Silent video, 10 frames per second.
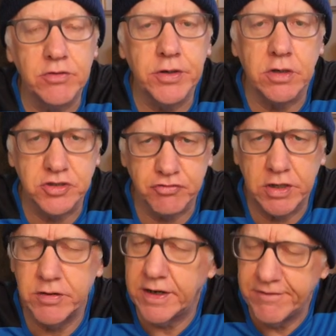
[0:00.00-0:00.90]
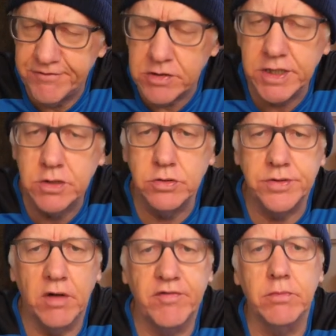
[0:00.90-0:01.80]
Doctorow, and a very good
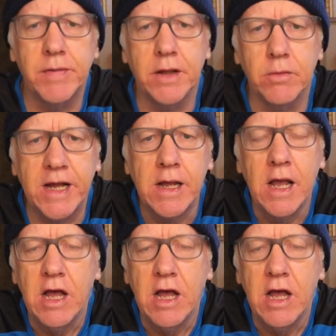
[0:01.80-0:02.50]
novel, by the way.